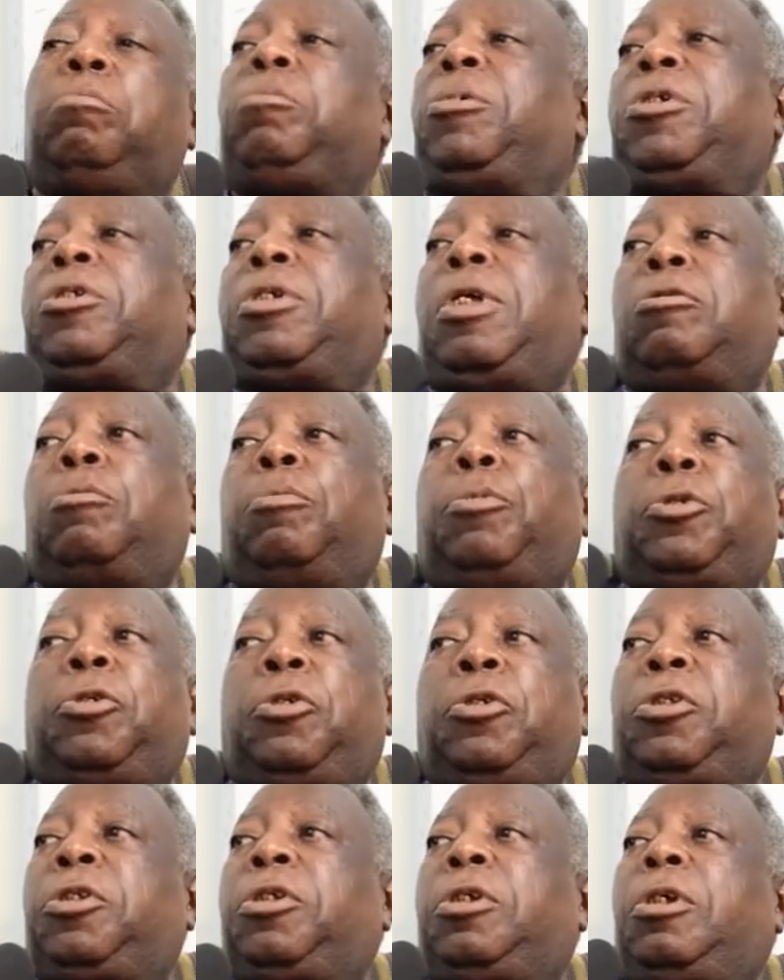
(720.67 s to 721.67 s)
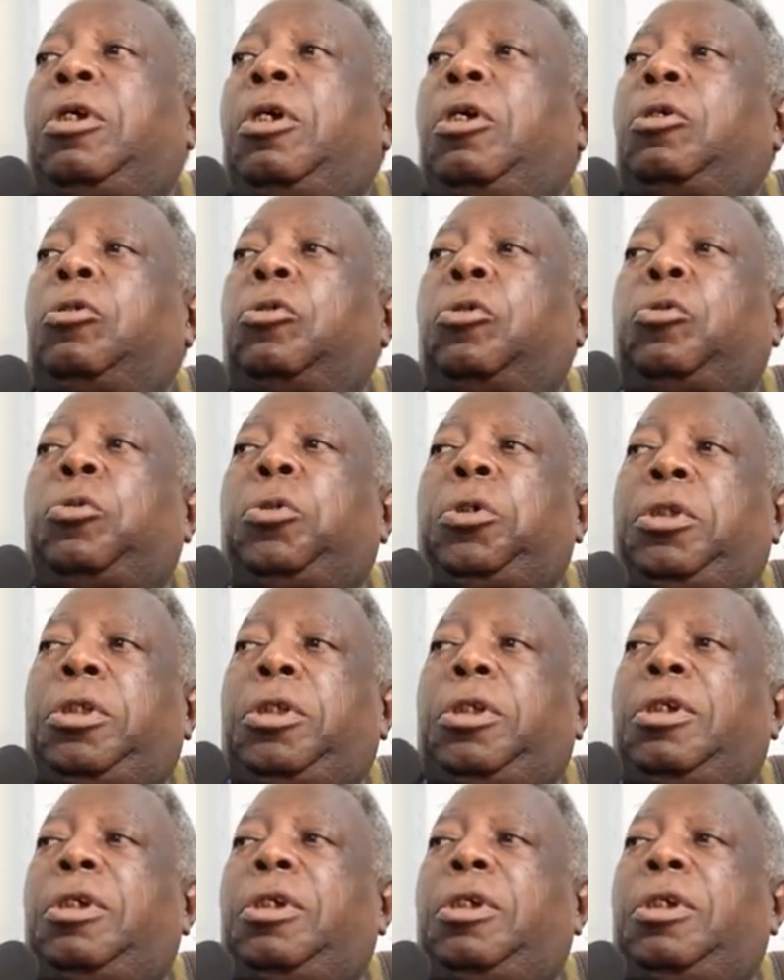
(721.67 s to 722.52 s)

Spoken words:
miss that opportunity to do it.